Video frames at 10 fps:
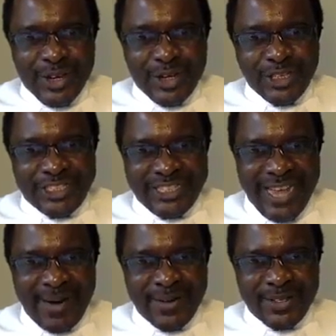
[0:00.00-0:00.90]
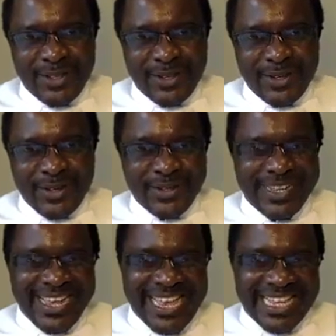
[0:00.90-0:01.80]
to share with you
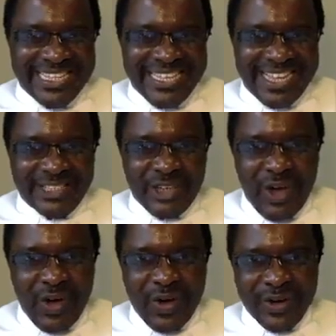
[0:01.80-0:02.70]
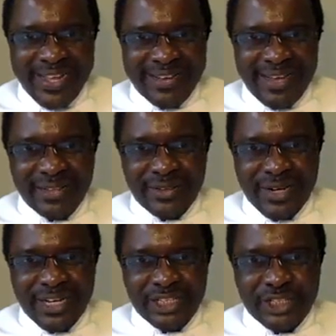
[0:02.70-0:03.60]
the Easter joy, the
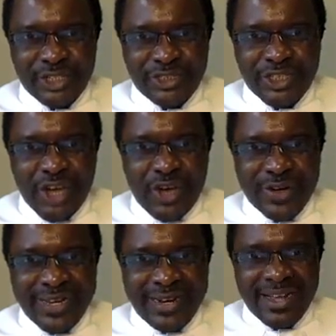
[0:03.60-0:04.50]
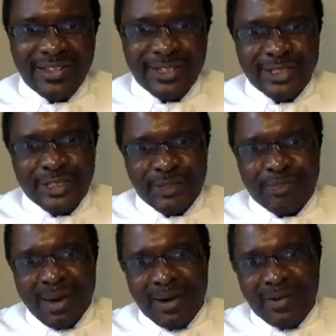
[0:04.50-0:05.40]
resurrection joy, the resurrection
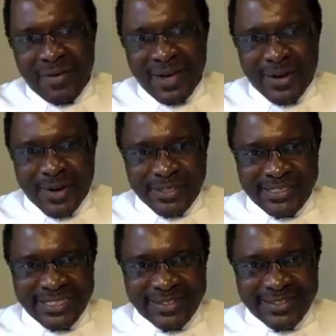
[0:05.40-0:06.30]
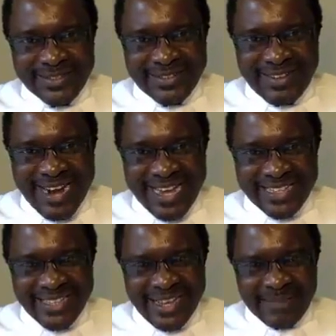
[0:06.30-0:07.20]
power of our Lord Jesus
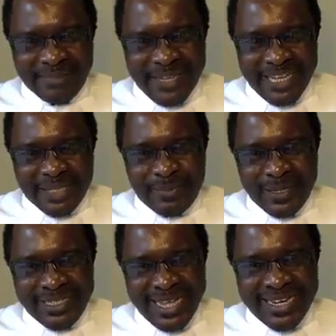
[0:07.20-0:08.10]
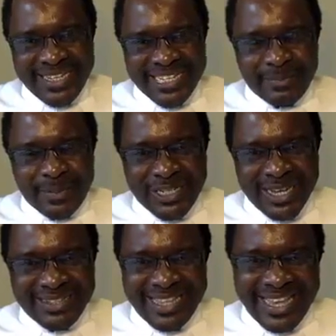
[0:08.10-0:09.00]
Christ. Especially this
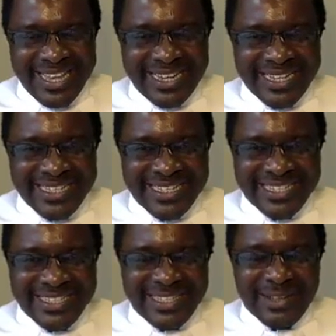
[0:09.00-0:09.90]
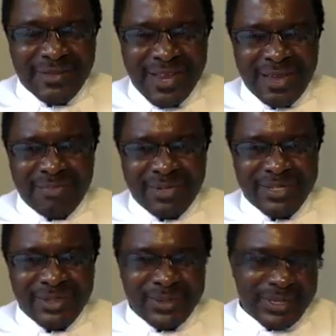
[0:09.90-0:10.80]
special day, the sixteenth of
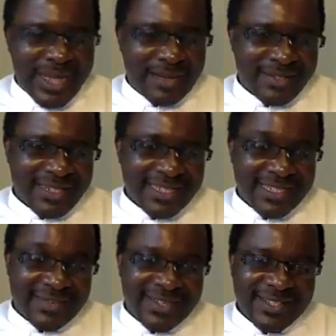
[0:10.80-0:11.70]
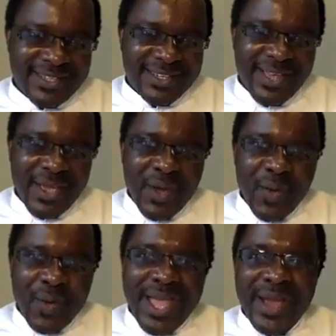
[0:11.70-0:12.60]
April two thousand seventeen,
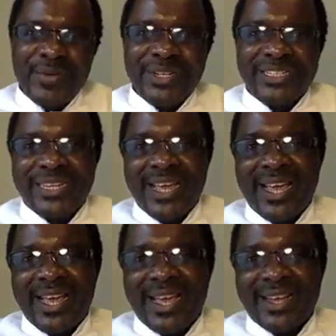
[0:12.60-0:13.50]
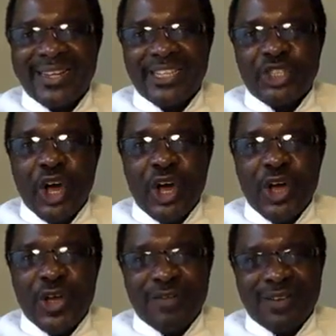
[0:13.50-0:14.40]
where we share the
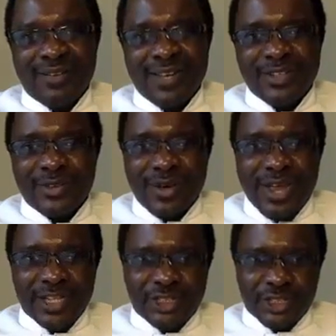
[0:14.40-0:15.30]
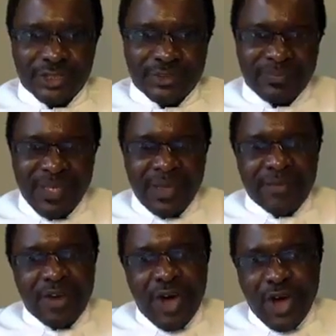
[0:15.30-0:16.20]
joy of the resurrection.
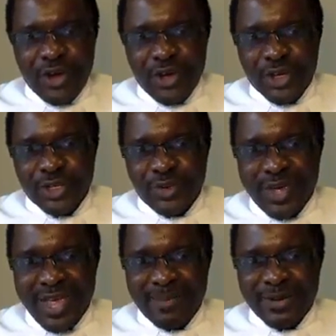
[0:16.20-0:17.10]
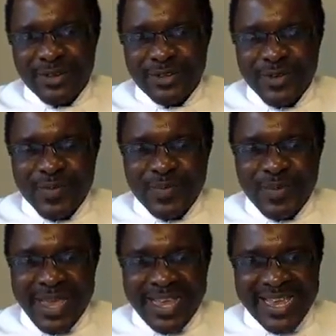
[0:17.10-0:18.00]
For all those who were able to
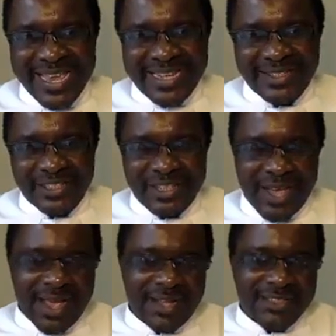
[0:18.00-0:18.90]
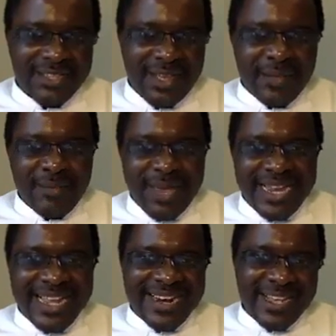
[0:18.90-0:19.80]
make it to church,
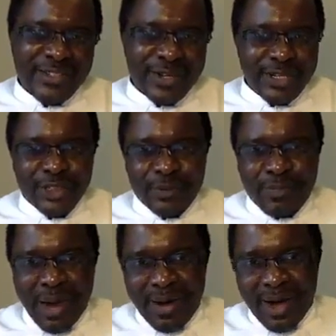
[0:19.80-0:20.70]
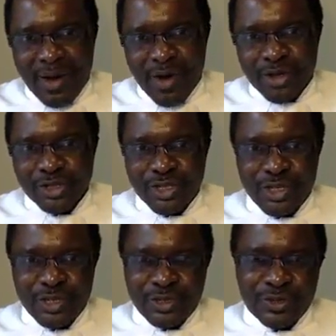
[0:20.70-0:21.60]
may the resurrection power
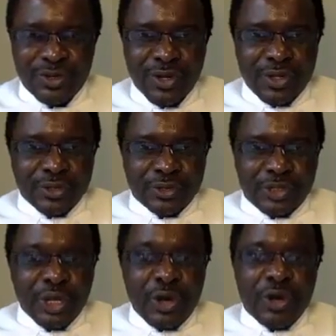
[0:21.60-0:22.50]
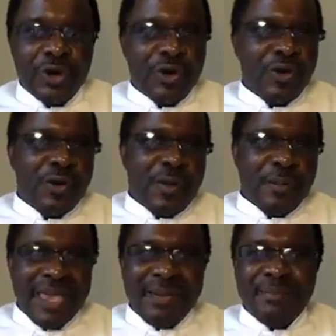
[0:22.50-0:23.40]
continue to
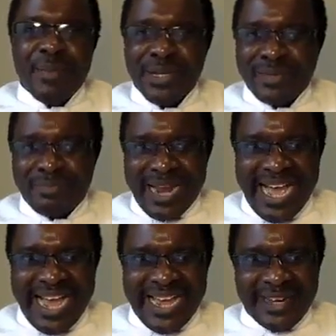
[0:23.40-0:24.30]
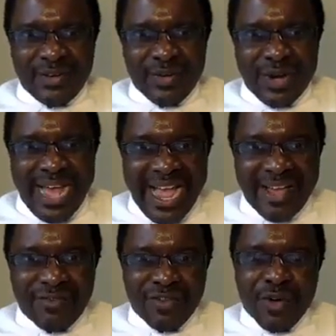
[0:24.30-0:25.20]
be multiplied in your
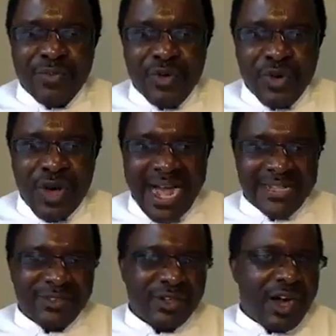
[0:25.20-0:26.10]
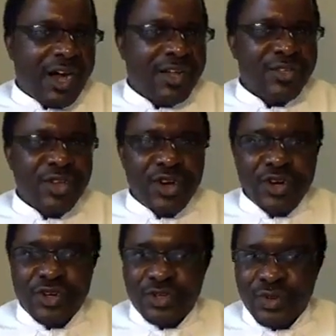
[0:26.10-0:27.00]
life from you and to all
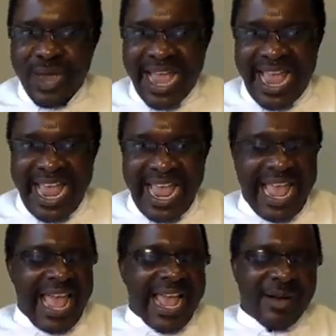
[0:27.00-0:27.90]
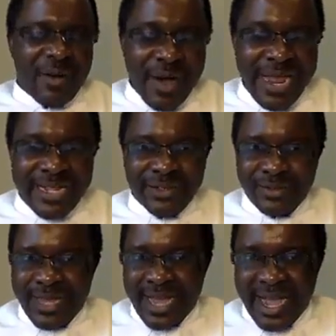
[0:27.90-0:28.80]
those who are going
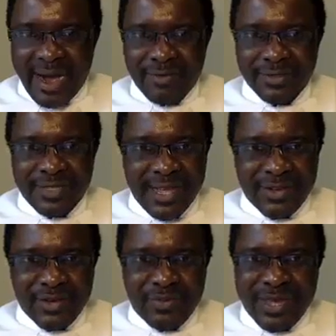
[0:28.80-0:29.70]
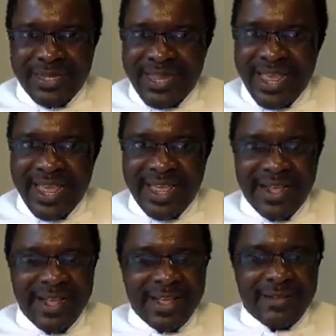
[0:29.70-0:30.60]
to encounter you. May
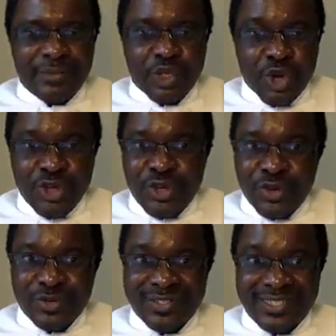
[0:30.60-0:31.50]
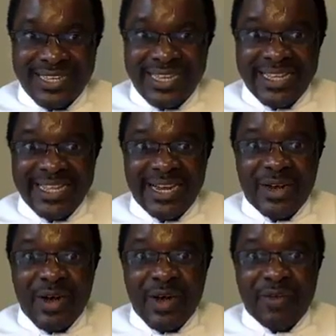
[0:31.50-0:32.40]
they, through you, see the
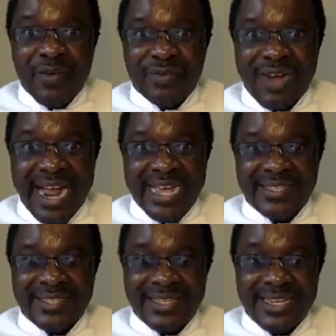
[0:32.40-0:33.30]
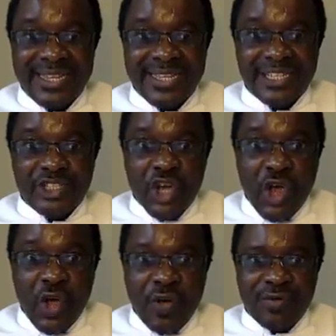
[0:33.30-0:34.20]
love of Christ, see the
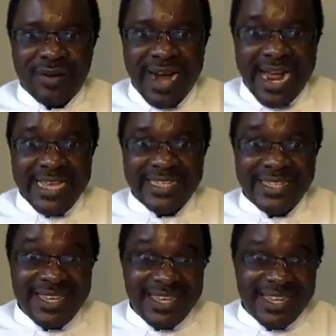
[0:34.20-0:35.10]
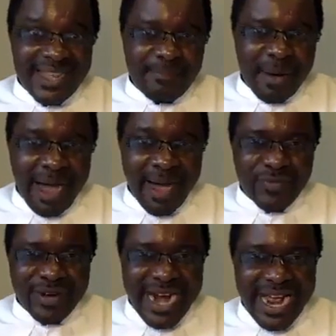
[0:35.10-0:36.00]
joy of Christ, see the
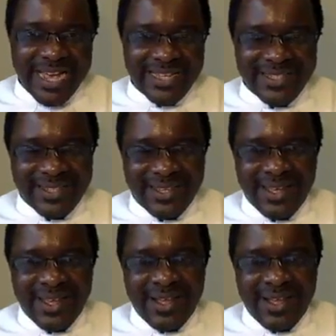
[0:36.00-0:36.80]
power of Christ.